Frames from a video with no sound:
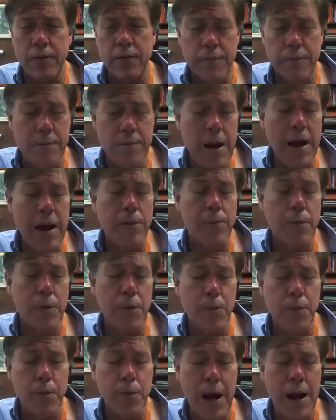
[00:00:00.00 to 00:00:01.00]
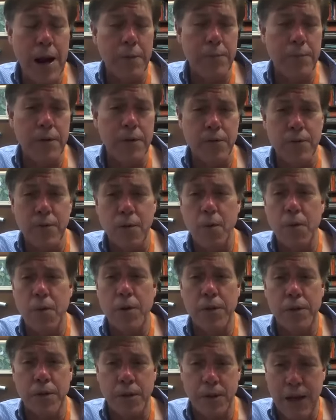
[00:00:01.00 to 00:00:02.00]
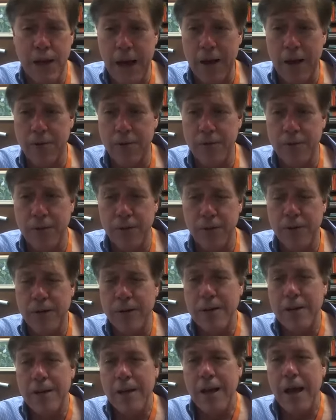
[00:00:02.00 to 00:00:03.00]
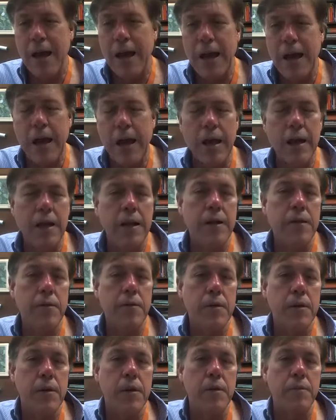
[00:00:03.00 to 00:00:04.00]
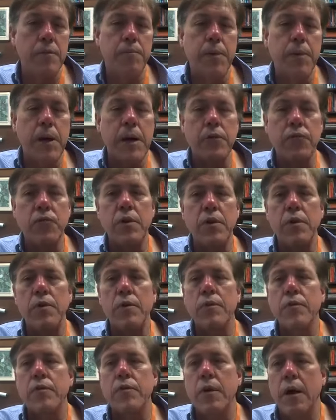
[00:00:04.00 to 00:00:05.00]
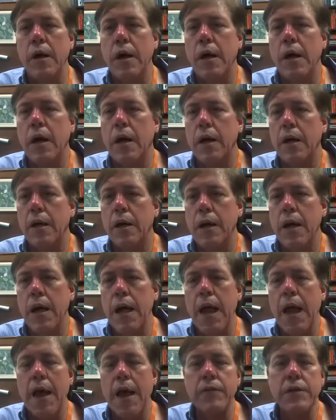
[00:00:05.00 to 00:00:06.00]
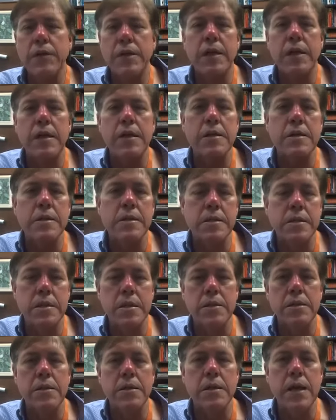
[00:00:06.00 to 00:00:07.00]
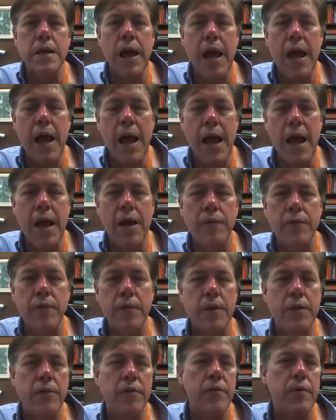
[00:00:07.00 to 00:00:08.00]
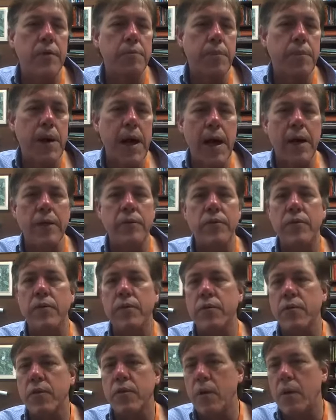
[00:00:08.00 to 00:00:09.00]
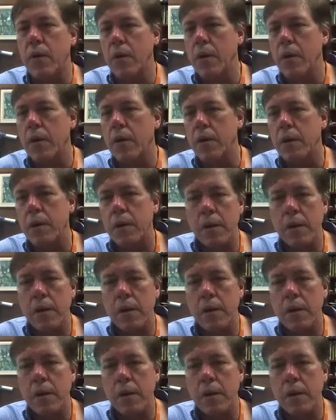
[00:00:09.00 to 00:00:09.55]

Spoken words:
it. Macrorhabdus ornithogaster. And budgies have a tendency to have this and pass this on.